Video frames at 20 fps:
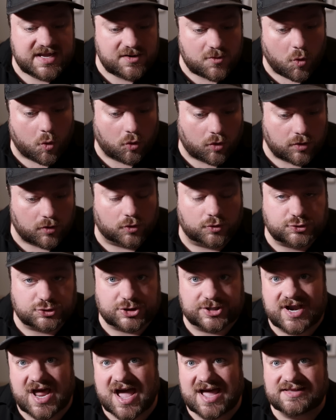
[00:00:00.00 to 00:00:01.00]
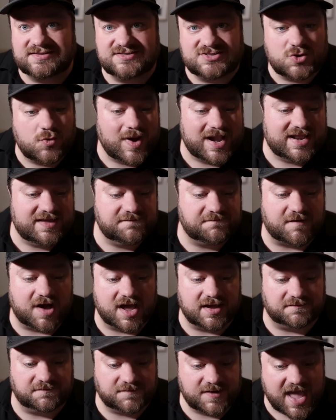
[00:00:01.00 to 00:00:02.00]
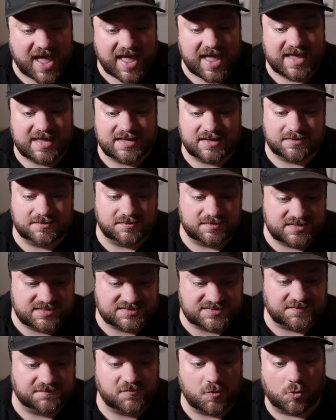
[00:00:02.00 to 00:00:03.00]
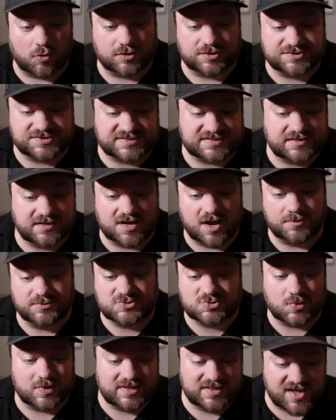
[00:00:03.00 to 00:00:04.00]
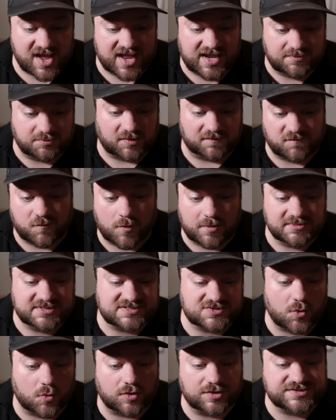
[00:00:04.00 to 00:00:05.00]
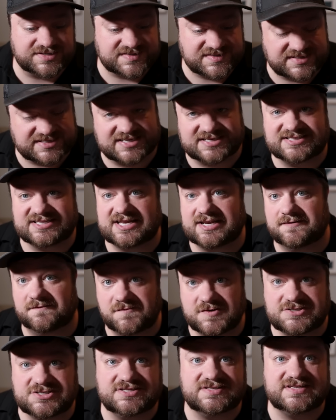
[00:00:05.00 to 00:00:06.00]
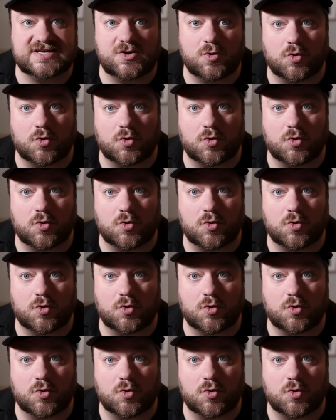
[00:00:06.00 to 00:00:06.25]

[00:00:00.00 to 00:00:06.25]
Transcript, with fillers: the Core Ultra nine two eighty-five K. This, of course, comes with eight performance cores and sixteen efficiency